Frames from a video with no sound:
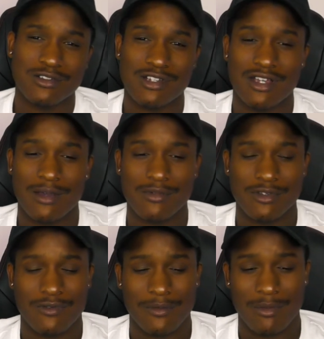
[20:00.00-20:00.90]
look up
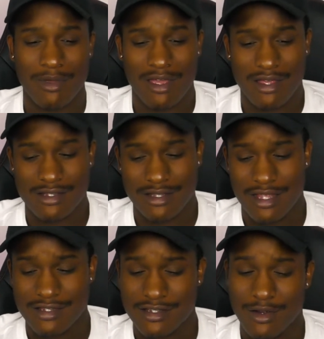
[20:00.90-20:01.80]
to from the past, and
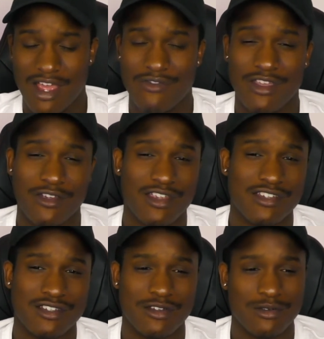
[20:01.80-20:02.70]
they still have their
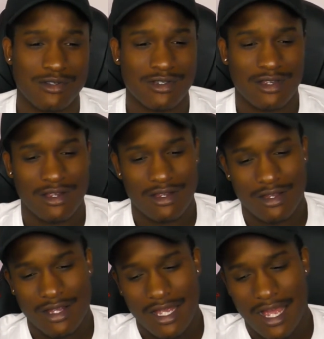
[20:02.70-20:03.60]
issues.
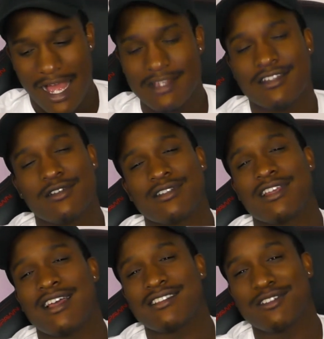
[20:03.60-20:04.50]
I still would say
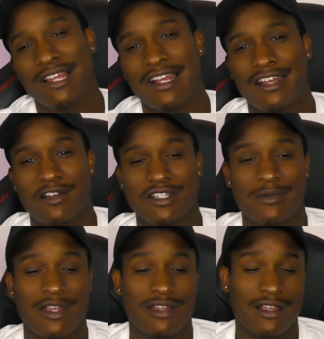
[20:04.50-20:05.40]
I still like Nelson
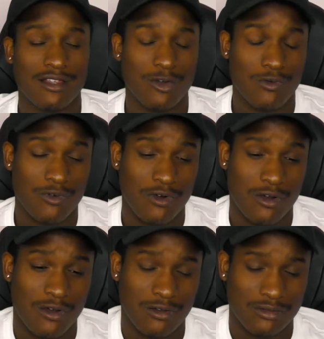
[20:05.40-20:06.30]
Mandela
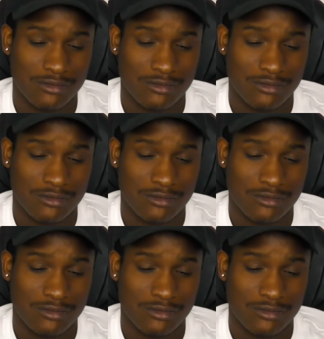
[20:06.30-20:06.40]
overall.